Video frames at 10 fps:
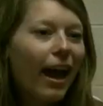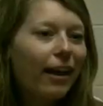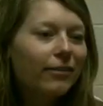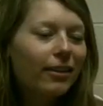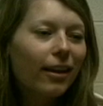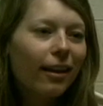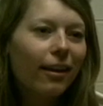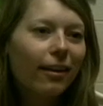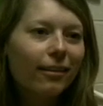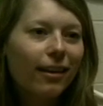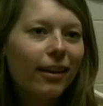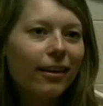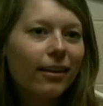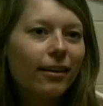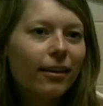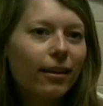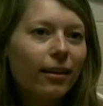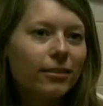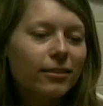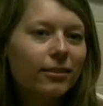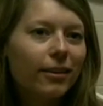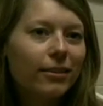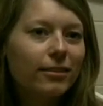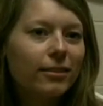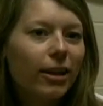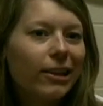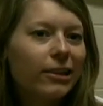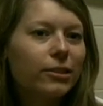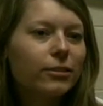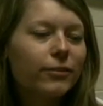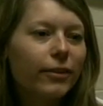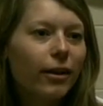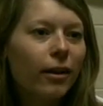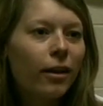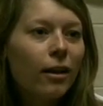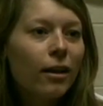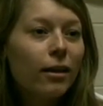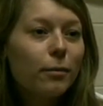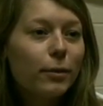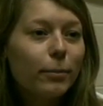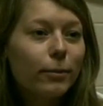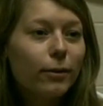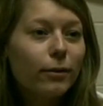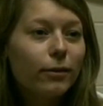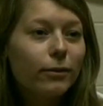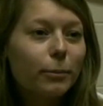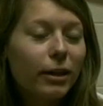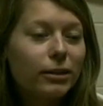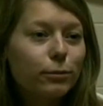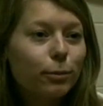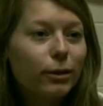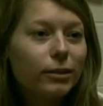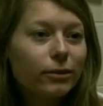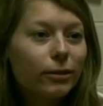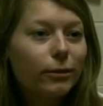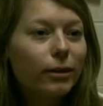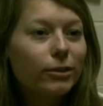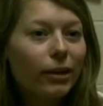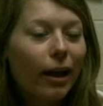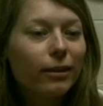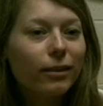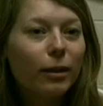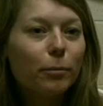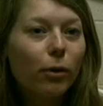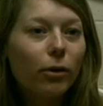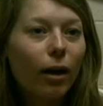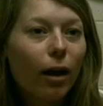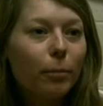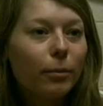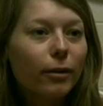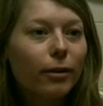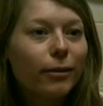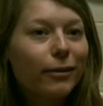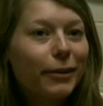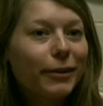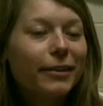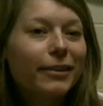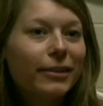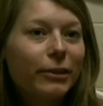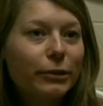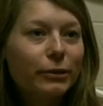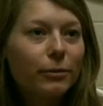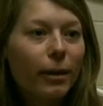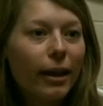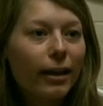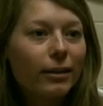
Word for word: Advocare like isn't necessarily just for people who play sports or who are trying to like bulk up or lose weight.